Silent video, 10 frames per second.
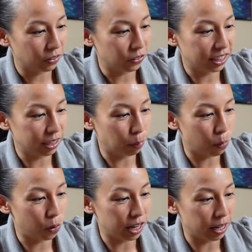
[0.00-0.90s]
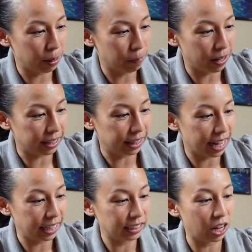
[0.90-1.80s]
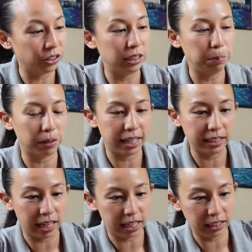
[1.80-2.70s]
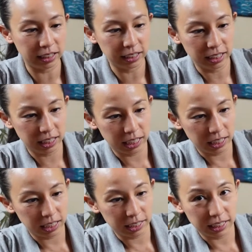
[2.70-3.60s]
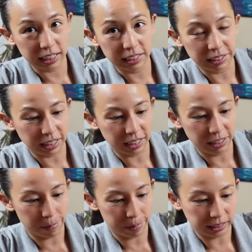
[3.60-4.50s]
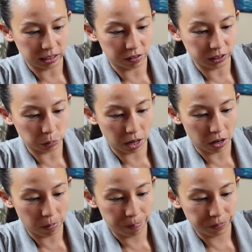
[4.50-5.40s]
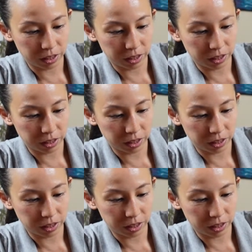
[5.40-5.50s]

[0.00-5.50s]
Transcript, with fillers: we're going to pour him a nice healthy blind taste and myself as well.